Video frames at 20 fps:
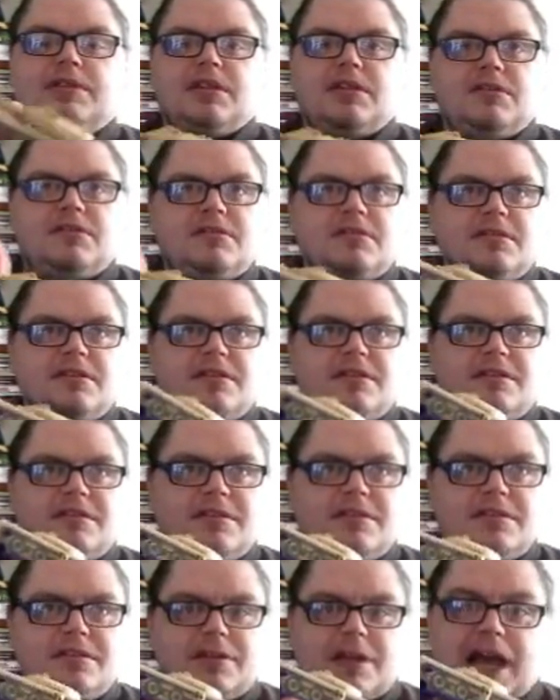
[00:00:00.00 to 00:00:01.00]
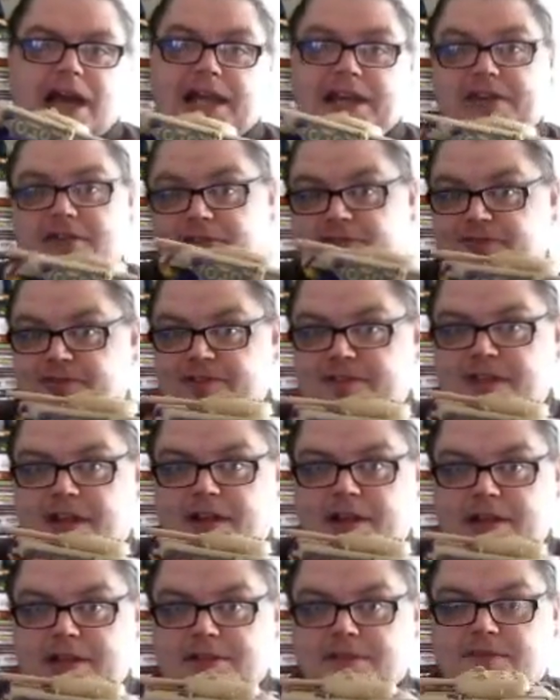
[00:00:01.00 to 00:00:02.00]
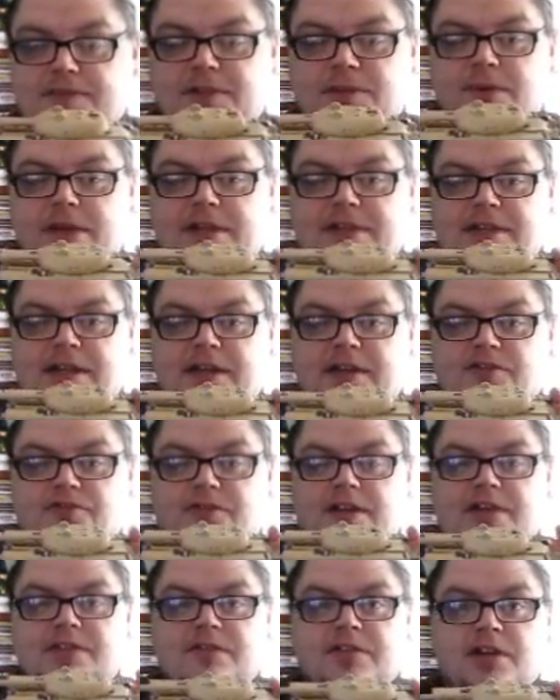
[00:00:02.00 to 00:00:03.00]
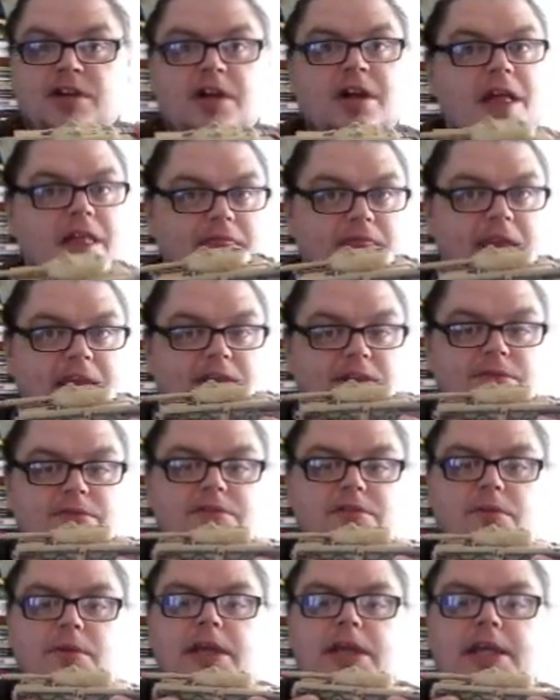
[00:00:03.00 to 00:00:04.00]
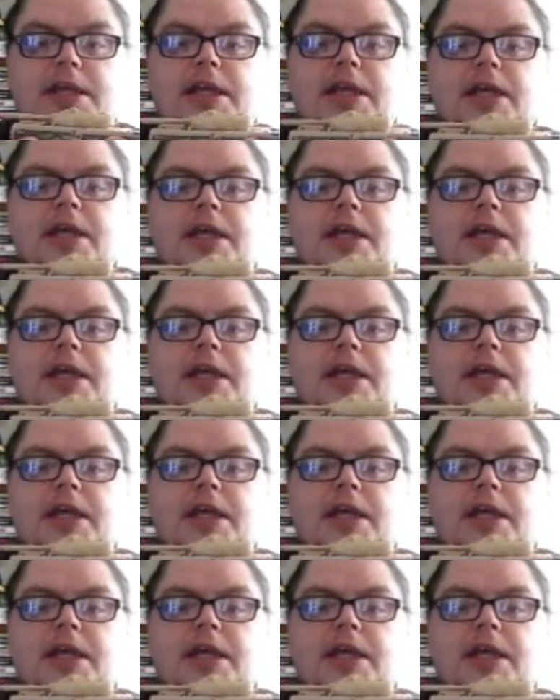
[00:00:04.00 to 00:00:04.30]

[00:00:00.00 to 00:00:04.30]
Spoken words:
is accurate for a tank, because if you hear tank treads go, they do squeak.